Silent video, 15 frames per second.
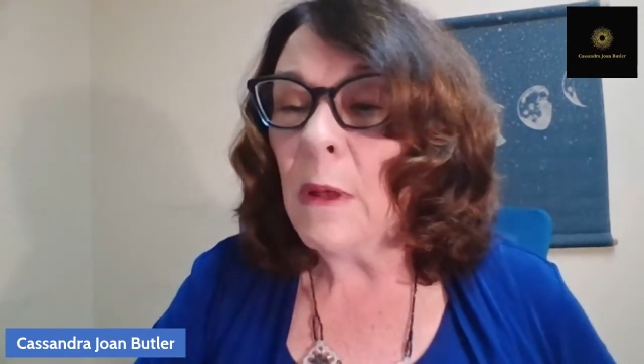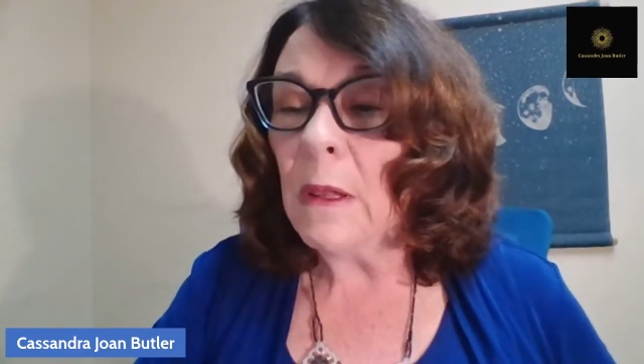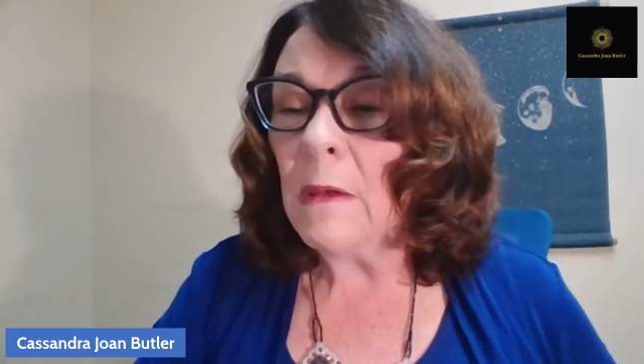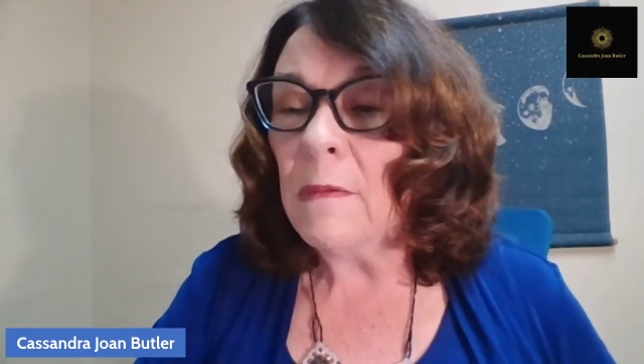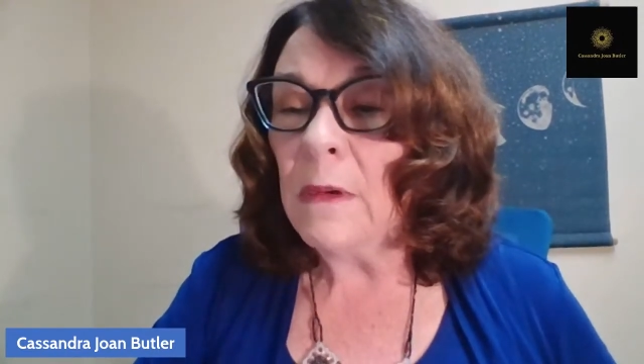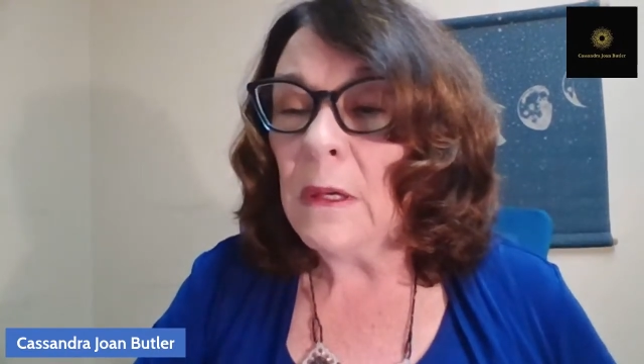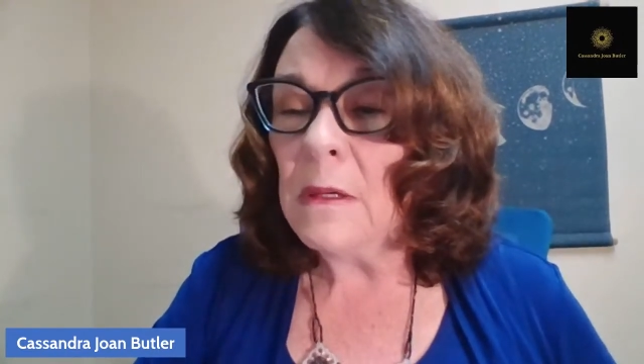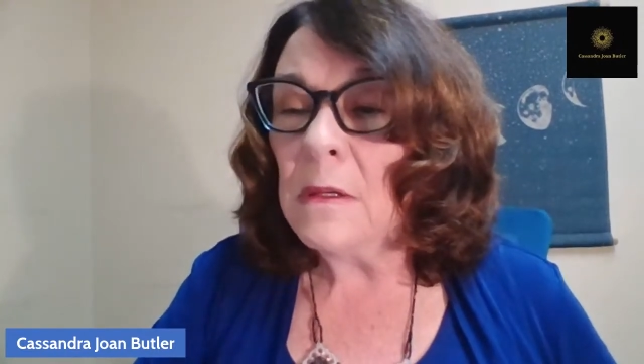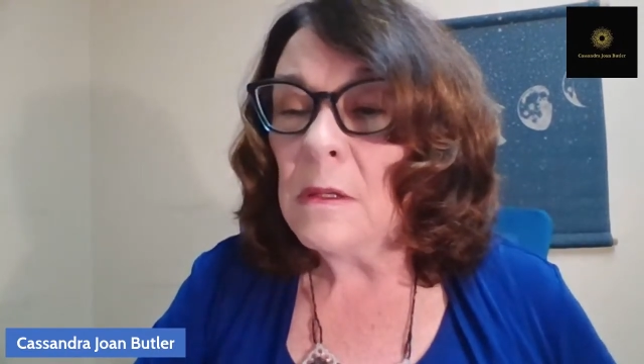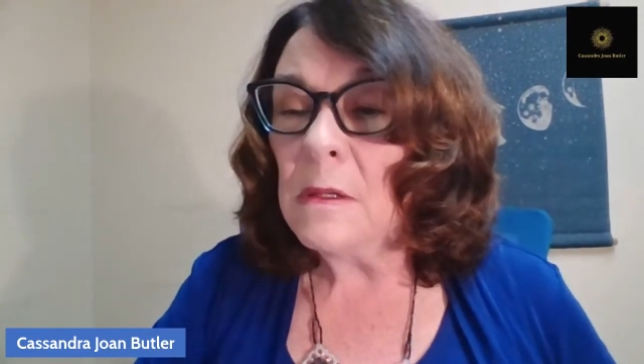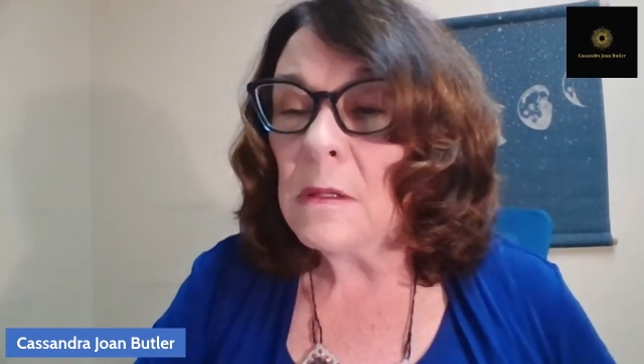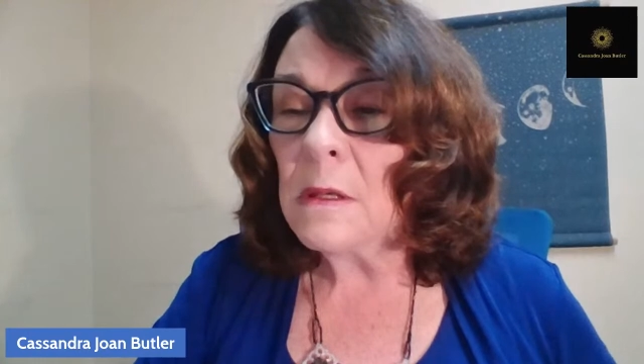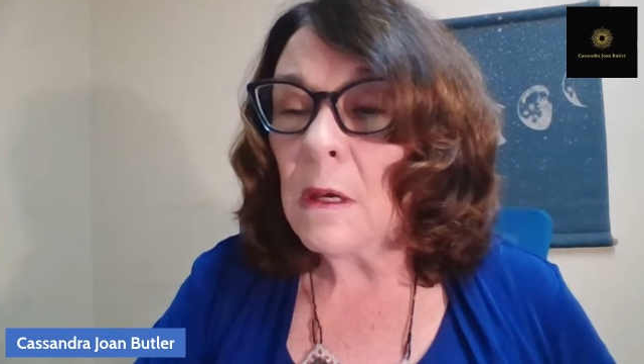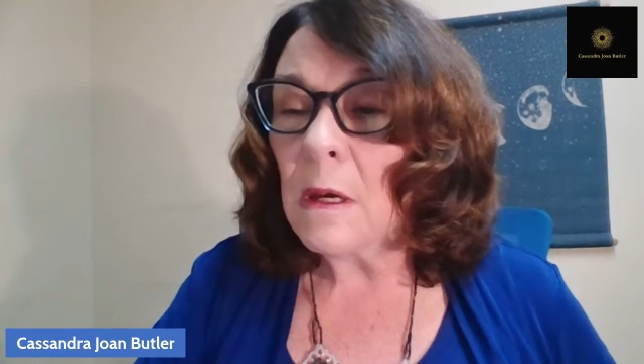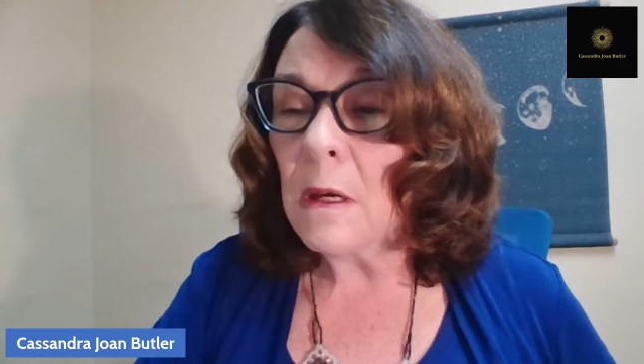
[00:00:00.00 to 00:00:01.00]

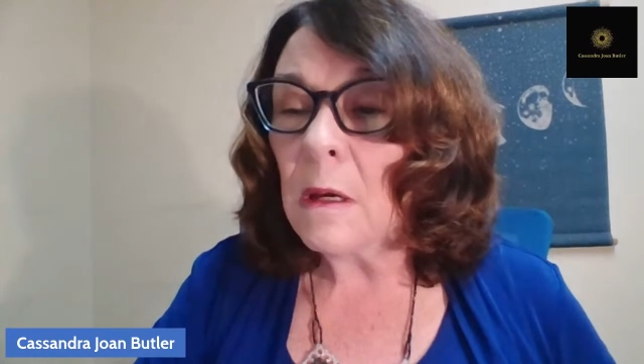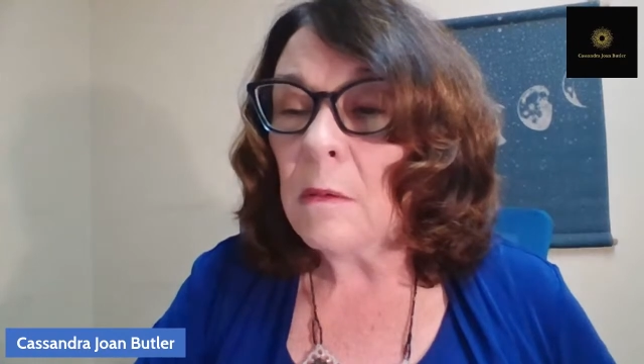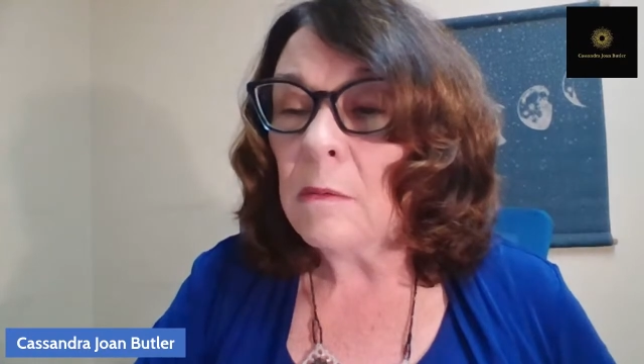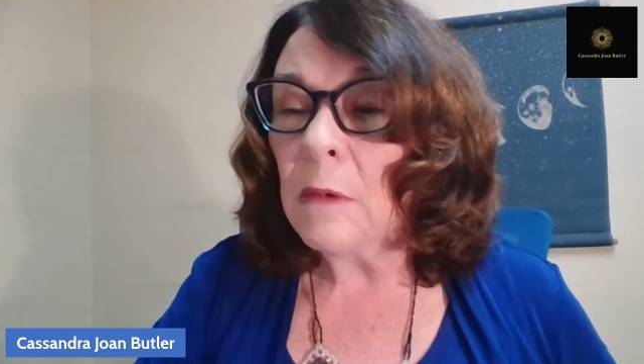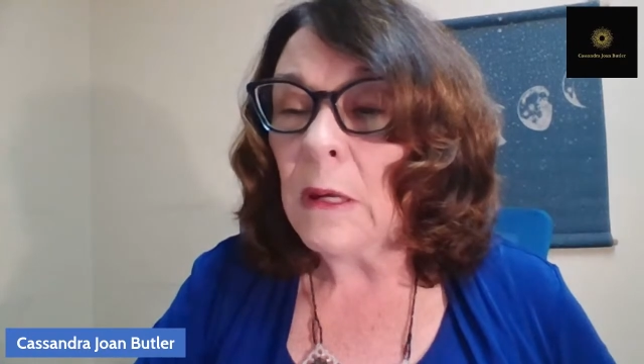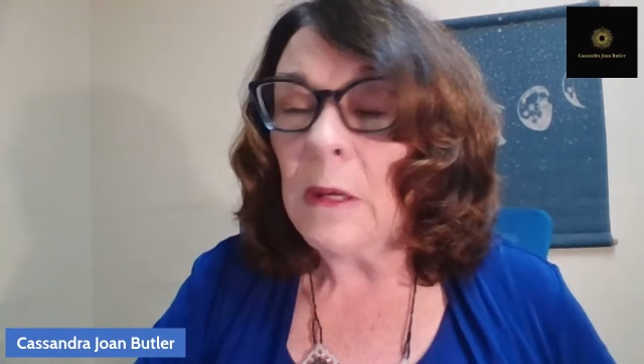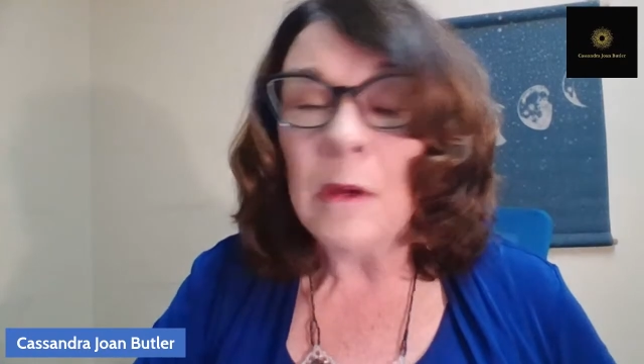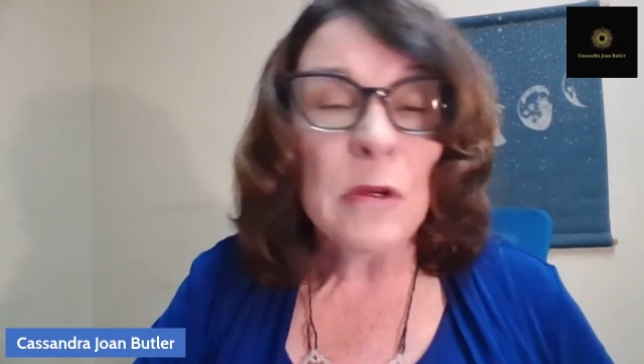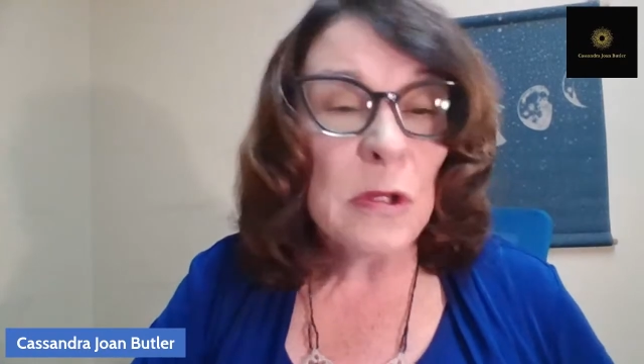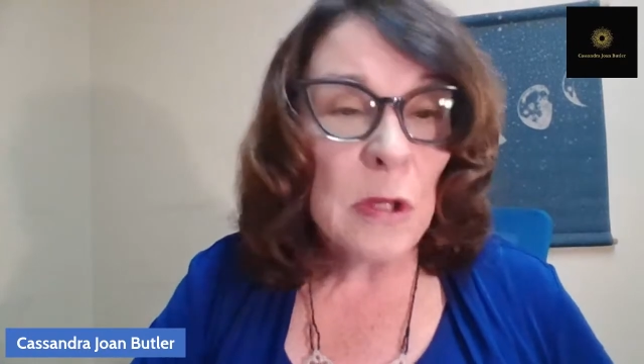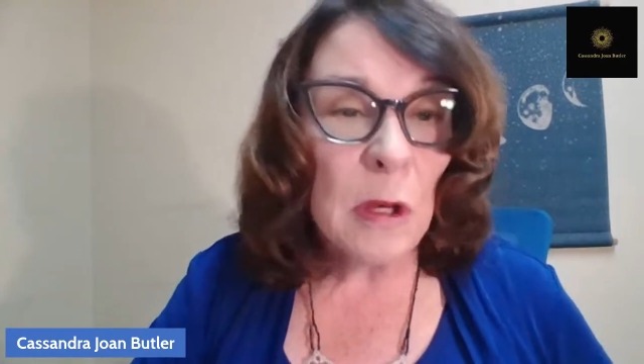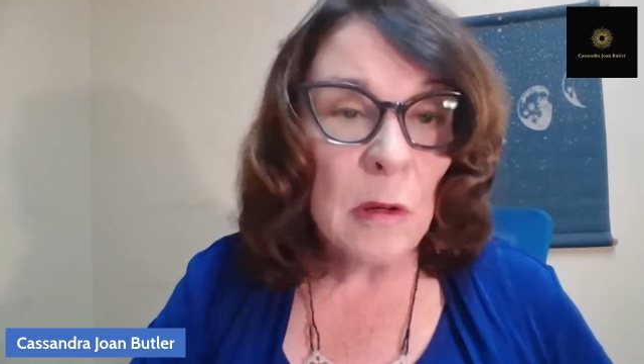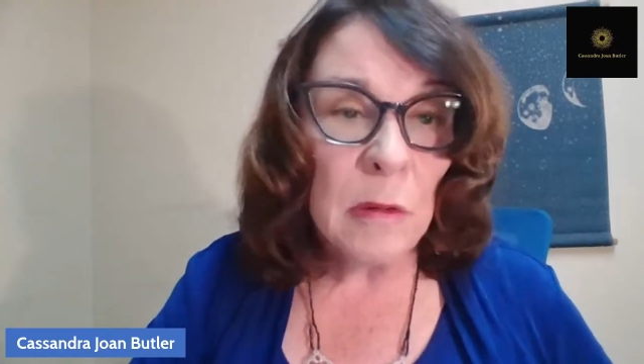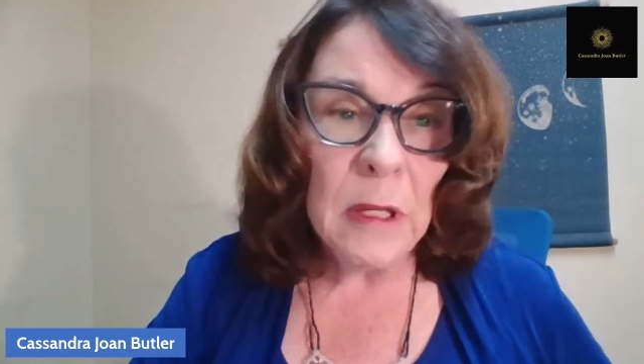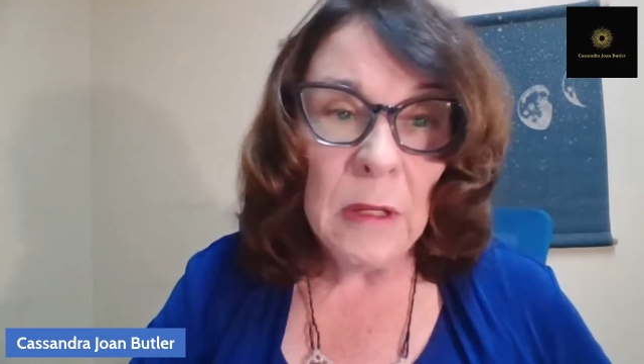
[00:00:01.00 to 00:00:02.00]
Bellavia's radio show.